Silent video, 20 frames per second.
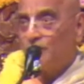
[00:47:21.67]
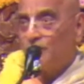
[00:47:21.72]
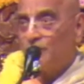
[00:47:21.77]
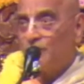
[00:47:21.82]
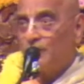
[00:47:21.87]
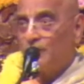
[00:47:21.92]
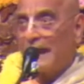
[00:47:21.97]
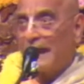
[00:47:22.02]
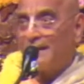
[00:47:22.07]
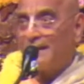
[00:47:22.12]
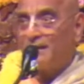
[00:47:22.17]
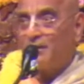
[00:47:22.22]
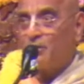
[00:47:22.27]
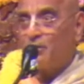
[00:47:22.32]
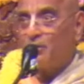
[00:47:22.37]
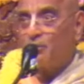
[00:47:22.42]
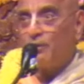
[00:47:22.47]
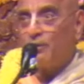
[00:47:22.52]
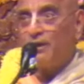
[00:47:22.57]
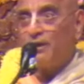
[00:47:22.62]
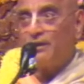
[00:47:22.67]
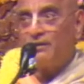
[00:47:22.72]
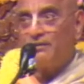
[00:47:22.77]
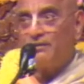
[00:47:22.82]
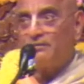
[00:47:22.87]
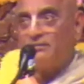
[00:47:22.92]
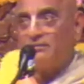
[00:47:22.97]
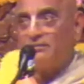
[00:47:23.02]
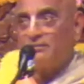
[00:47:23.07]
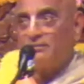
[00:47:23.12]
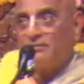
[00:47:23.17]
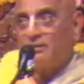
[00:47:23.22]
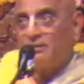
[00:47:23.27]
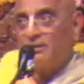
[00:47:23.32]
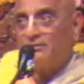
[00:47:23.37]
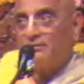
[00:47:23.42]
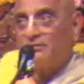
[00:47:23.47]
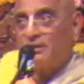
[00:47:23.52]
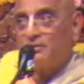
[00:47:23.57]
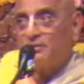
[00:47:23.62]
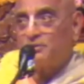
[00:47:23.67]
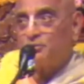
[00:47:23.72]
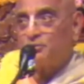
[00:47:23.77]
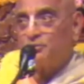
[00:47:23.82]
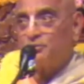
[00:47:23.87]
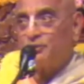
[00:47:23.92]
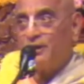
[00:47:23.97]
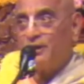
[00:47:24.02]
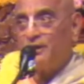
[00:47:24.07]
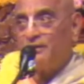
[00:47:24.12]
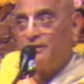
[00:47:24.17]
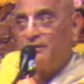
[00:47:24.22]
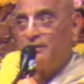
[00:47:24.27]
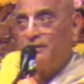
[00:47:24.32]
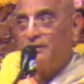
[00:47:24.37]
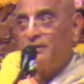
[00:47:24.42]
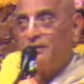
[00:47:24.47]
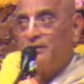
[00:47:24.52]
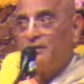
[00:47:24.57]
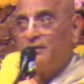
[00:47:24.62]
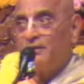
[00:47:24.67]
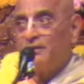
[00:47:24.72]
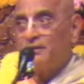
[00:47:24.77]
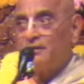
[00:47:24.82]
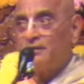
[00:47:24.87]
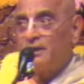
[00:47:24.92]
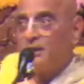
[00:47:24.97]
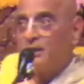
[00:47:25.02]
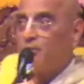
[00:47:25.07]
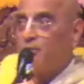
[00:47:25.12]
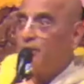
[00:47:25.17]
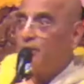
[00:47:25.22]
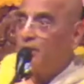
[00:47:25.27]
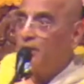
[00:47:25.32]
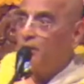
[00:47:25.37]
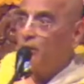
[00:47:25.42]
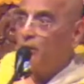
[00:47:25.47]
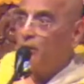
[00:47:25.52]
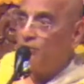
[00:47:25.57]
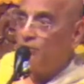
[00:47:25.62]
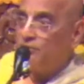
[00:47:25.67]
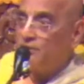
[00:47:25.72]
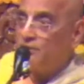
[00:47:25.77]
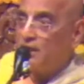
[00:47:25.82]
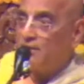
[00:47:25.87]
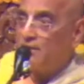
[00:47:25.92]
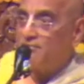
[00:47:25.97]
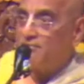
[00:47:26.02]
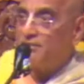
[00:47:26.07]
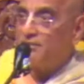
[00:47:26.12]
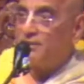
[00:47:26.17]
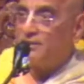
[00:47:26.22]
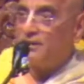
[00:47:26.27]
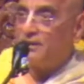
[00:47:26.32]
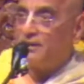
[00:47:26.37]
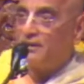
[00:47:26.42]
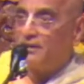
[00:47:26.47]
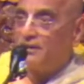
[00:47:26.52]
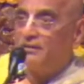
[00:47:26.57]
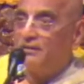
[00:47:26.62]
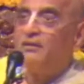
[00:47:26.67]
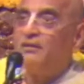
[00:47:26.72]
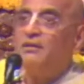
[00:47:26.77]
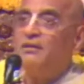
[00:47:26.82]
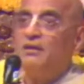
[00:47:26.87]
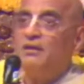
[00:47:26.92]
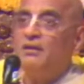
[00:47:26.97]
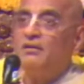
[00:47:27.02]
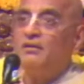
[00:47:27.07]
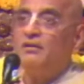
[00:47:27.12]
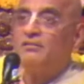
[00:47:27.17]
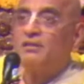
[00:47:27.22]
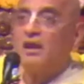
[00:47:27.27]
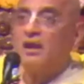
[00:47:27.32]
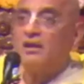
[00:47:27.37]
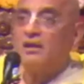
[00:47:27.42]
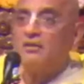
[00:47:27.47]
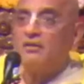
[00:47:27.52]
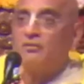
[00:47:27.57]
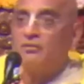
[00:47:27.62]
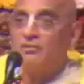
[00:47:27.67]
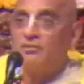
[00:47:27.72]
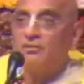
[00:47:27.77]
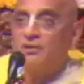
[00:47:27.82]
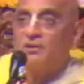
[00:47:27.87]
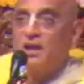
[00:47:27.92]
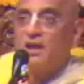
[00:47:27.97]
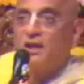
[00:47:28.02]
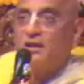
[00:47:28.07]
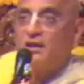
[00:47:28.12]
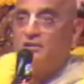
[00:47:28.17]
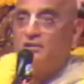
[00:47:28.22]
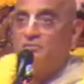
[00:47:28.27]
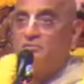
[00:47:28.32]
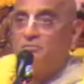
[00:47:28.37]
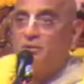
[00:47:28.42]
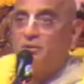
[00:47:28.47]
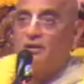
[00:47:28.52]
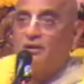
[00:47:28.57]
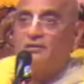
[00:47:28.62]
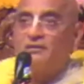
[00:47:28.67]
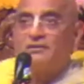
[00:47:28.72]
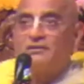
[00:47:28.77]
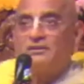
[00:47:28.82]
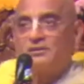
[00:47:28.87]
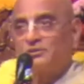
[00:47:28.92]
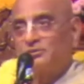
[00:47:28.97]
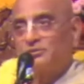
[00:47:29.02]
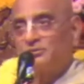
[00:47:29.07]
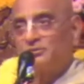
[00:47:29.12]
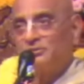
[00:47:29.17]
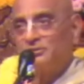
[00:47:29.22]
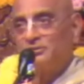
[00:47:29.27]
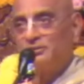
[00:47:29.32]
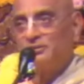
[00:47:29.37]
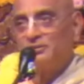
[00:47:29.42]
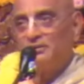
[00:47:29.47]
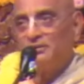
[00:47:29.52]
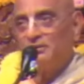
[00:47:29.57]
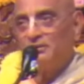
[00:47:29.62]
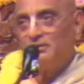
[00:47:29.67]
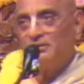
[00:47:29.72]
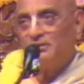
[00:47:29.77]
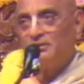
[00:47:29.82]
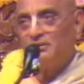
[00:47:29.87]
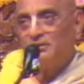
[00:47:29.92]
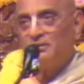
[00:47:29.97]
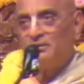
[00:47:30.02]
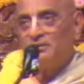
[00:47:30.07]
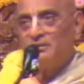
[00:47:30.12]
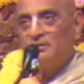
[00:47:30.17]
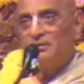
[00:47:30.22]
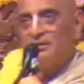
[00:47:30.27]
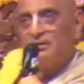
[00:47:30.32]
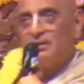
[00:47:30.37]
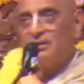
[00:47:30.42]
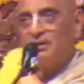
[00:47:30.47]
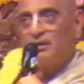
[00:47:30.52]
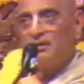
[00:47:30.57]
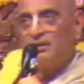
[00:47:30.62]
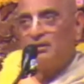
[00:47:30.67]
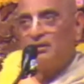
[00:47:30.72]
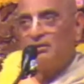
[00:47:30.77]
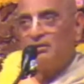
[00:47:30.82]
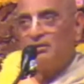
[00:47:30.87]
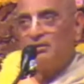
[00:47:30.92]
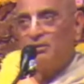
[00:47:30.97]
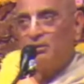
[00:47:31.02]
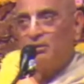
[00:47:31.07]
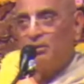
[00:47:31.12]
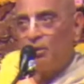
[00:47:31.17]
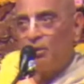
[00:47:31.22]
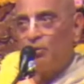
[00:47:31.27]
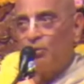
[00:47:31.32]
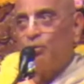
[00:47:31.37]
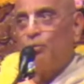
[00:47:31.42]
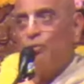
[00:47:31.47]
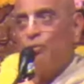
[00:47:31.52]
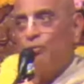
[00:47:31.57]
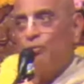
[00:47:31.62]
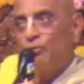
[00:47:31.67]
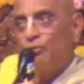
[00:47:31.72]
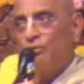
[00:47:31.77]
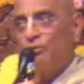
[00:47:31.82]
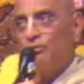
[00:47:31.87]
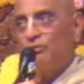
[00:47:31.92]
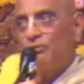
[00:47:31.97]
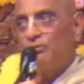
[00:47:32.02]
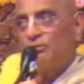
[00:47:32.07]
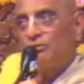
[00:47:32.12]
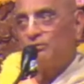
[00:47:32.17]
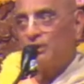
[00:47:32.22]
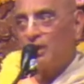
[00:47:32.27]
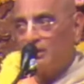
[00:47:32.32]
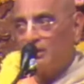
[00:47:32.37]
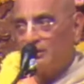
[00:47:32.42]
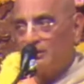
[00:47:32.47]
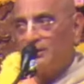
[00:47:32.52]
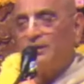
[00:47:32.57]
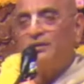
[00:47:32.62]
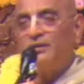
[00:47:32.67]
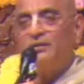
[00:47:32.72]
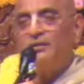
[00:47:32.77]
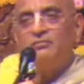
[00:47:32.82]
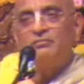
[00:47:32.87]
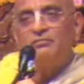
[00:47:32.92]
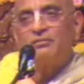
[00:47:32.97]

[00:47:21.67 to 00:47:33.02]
carried away in such a way that when he lost everything, he started to stake his brothers. Nakul, Sahadev,